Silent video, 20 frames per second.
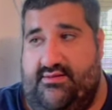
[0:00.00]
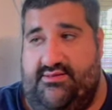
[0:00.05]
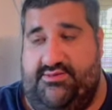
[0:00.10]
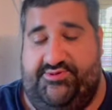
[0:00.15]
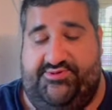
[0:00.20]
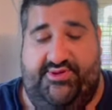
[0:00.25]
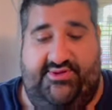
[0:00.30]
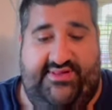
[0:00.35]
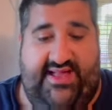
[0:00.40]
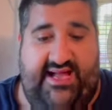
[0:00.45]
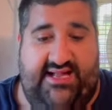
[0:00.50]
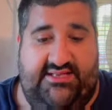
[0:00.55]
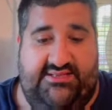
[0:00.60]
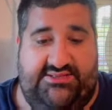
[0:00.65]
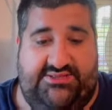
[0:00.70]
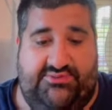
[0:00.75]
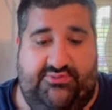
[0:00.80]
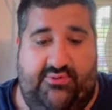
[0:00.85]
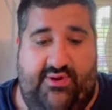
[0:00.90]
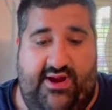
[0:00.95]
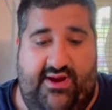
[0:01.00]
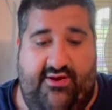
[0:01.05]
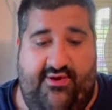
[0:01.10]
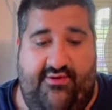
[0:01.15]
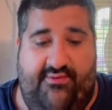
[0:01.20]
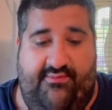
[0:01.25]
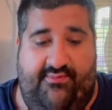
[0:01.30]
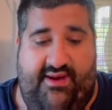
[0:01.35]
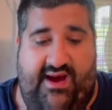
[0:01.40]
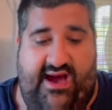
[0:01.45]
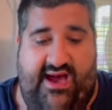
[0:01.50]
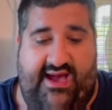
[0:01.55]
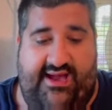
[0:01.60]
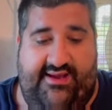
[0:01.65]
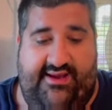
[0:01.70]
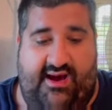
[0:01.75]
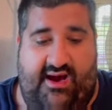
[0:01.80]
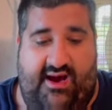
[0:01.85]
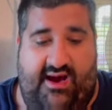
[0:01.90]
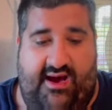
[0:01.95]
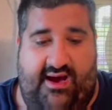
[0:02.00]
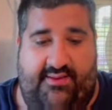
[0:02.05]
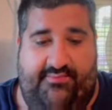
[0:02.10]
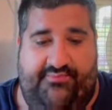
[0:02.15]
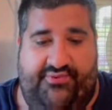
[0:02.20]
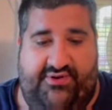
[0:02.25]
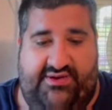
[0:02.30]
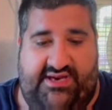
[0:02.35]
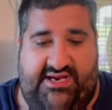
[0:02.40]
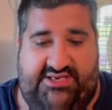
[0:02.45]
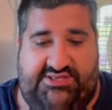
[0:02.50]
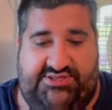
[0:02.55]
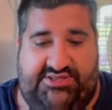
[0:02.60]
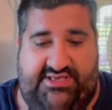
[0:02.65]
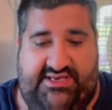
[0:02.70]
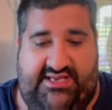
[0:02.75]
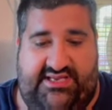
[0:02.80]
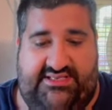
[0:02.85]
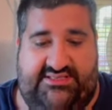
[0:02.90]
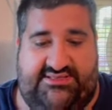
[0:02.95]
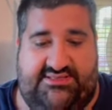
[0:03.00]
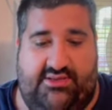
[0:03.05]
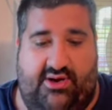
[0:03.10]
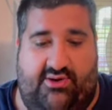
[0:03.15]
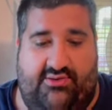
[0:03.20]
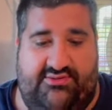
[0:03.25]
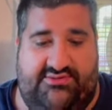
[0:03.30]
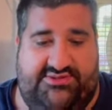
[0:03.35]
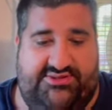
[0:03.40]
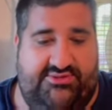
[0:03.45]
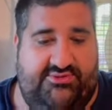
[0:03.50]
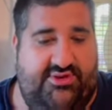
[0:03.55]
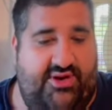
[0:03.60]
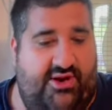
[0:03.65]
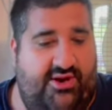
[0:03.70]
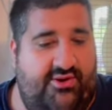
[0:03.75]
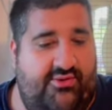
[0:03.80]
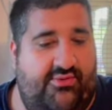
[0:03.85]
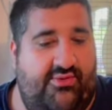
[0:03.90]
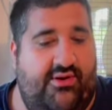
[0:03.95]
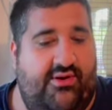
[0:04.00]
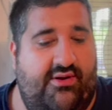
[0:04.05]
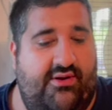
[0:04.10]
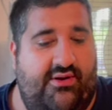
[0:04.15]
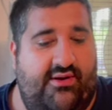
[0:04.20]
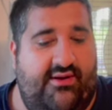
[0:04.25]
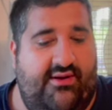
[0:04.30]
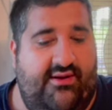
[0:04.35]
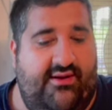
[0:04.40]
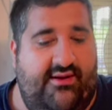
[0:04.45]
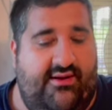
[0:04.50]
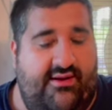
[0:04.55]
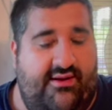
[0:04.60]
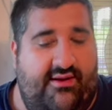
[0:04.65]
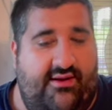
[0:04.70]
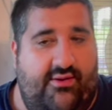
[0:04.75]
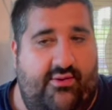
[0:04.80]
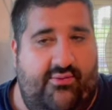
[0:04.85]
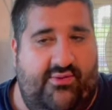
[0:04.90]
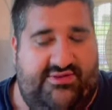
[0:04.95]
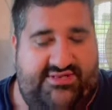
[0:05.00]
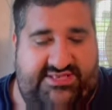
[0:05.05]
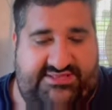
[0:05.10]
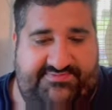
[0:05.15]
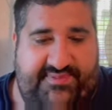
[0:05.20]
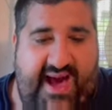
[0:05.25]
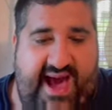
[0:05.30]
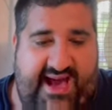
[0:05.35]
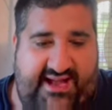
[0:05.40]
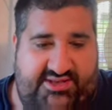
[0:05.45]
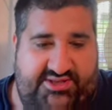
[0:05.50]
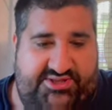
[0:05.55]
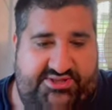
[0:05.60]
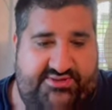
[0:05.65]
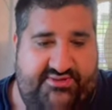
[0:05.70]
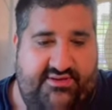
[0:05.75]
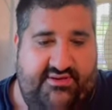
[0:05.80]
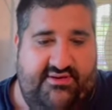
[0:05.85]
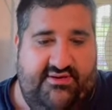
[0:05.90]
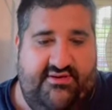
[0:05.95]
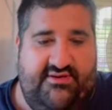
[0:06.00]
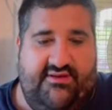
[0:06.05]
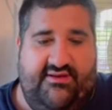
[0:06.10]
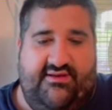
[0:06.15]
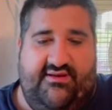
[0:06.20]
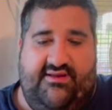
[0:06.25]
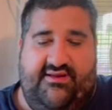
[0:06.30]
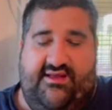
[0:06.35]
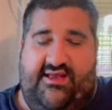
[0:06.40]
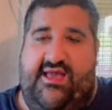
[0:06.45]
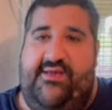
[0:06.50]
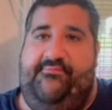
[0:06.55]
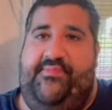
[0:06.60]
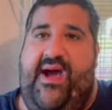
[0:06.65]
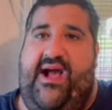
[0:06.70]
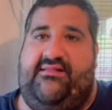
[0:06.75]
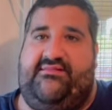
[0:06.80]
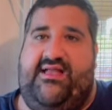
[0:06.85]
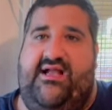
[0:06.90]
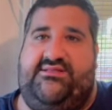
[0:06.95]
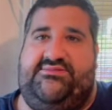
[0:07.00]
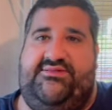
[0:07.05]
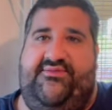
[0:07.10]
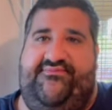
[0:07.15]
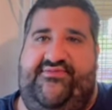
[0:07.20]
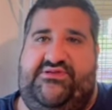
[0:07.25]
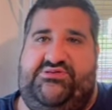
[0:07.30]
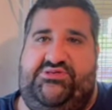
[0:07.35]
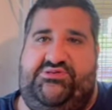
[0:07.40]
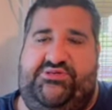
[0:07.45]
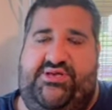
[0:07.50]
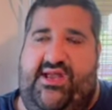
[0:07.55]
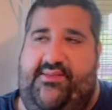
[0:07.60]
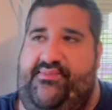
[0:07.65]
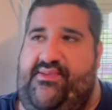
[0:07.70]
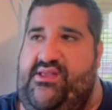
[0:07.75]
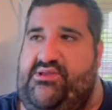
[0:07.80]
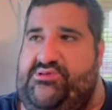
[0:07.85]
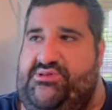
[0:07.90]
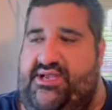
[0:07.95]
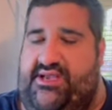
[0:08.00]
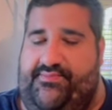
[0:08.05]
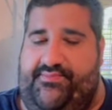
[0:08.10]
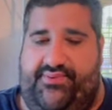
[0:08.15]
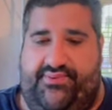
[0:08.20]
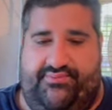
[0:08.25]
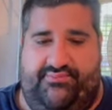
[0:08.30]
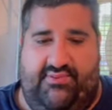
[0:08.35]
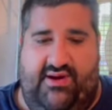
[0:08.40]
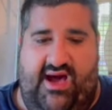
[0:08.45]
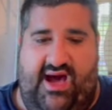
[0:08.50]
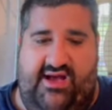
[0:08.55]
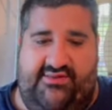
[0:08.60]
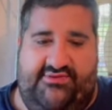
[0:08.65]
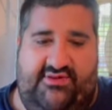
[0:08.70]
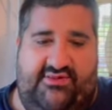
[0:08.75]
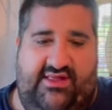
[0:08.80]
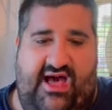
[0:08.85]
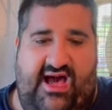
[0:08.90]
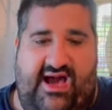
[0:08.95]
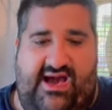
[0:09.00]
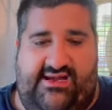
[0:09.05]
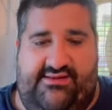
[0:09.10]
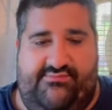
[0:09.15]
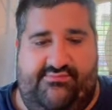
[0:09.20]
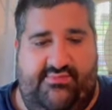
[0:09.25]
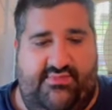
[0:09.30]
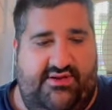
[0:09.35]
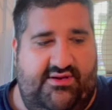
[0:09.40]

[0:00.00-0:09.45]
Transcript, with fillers: So that's where my uh, prediction is going to go with this match. Impact X Division Championship on the line.